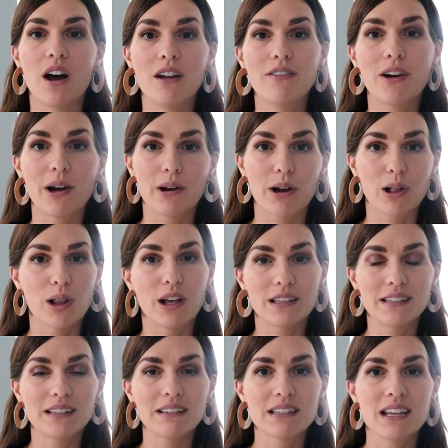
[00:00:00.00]
of our
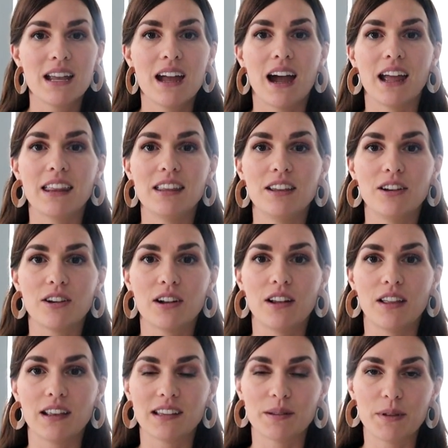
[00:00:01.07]
closet. I think you're
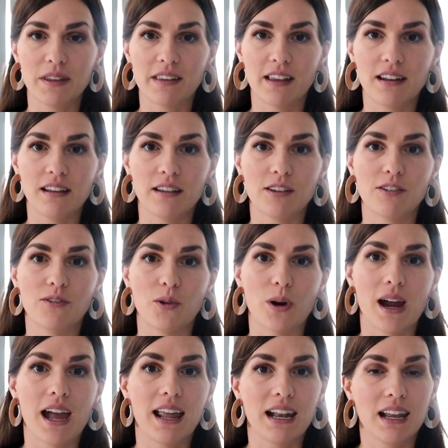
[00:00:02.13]
gonna like some of these ideas
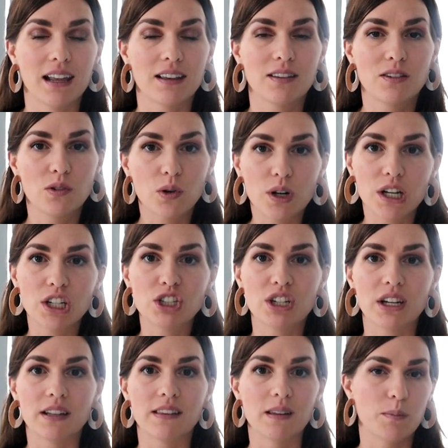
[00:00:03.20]
for adding storage
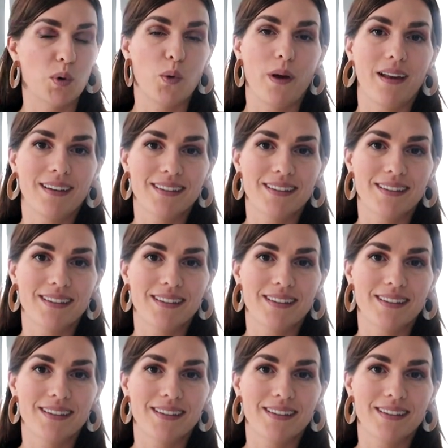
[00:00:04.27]
in simple